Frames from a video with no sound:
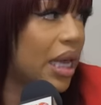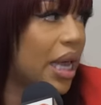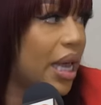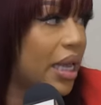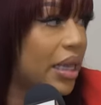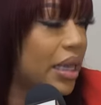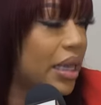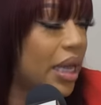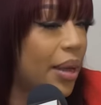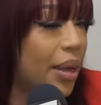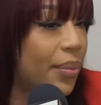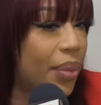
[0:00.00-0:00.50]

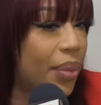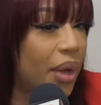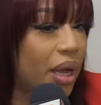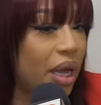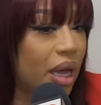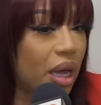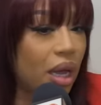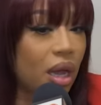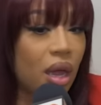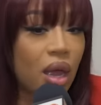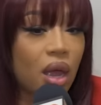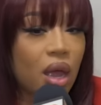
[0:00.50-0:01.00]
said that,
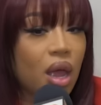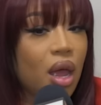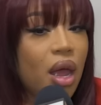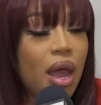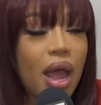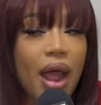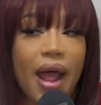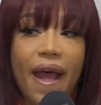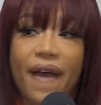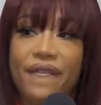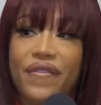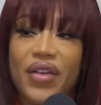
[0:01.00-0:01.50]
but
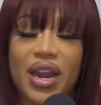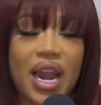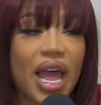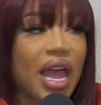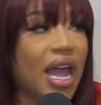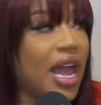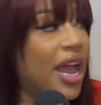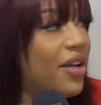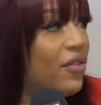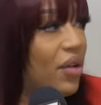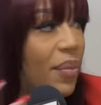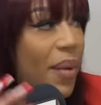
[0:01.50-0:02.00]
I feel
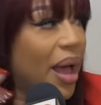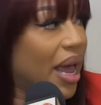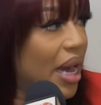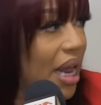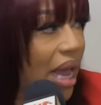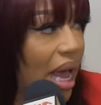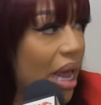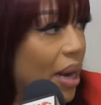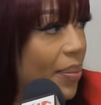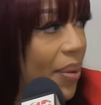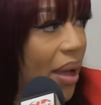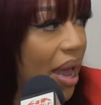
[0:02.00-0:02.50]
like everybody
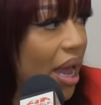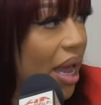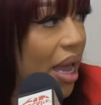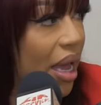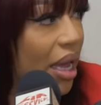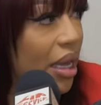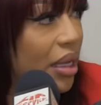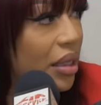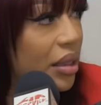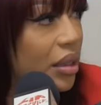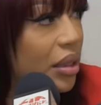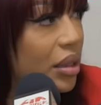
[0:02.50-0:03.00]
got a
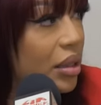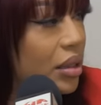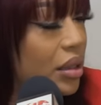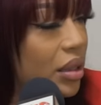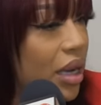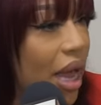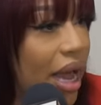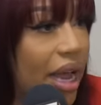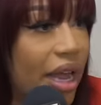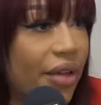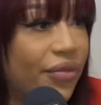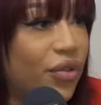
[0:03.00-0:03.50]
pass.
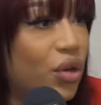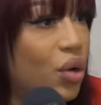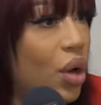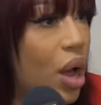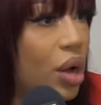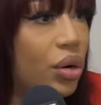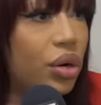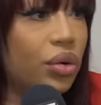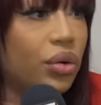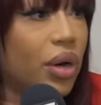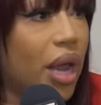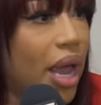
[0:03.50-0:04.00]
Like, if you
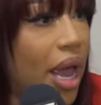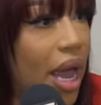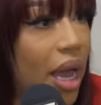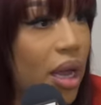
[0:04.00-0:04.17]
going to do